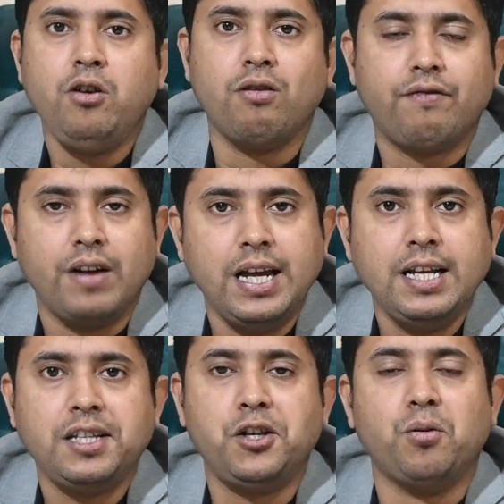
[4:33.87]
your
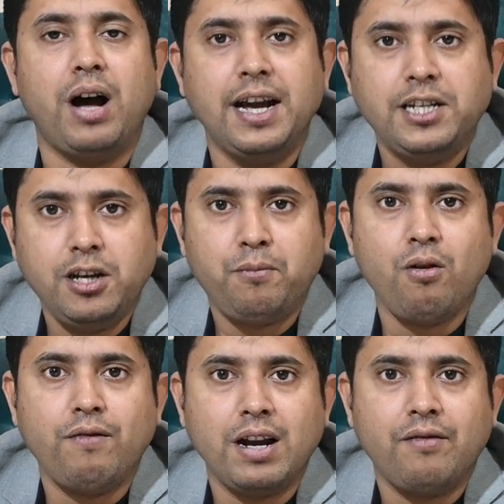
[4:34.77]
face, your ID
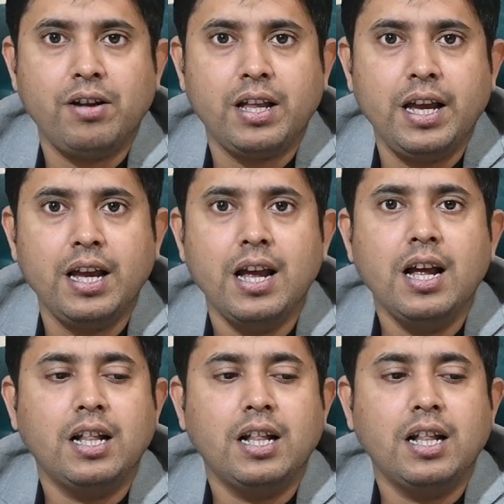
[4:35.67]
proof and everything.